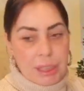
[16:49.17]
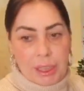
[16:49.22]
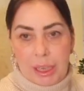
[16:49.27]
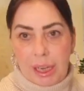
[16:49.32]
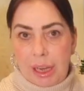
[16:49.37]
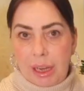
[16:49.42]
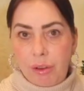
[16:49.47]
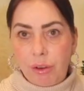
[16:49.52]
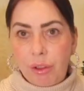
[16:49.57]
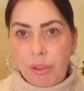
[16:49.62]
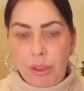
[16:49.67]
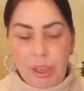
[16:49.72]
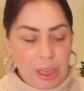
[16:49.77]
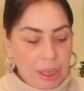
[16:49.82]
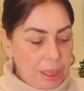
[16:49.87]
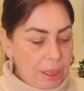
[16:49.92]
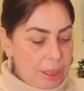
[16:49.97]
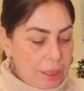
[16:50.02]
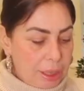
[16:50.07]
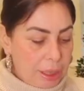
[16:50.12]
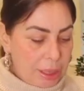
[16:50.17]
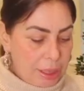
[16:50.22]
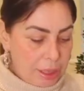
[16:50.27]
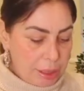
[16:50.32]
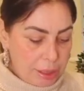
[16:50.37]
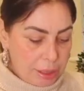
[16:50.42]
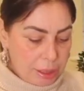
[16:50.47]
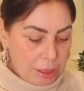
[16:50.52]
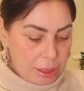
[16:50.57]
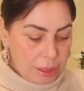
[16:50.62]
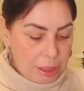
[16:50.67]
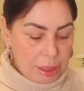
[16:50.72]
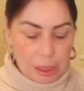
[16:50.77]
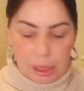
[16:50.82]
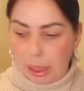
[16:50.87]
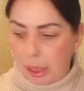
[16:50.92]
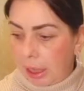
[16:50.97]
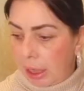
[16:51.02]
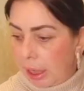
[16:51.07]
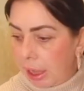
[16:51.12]
in here, I think,
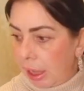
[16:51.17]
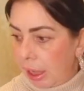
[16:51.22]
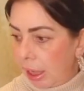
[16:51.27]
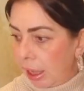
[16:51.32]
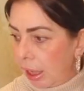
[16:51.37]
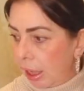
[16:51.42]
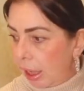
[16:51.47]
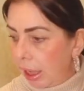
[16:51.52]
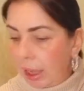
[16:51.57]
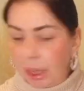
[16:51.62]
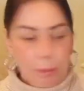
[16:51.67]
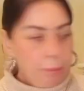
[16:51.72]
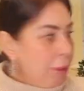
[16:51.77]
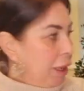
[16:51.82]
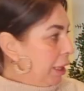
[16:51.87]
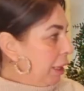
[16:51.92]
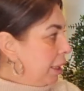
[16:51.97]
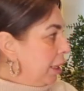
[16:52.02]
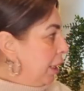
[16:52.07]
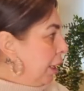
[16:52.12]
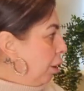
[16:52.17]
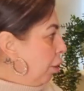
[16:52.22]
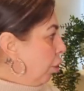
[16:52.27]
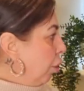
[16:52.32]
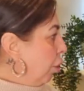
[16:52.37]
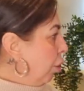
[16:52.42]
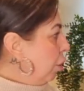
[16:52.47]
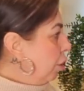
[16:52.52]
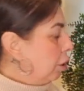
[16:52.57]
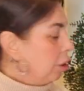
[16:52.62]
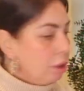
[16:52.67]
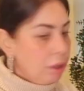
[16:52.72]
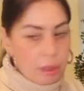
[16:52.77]
and make a little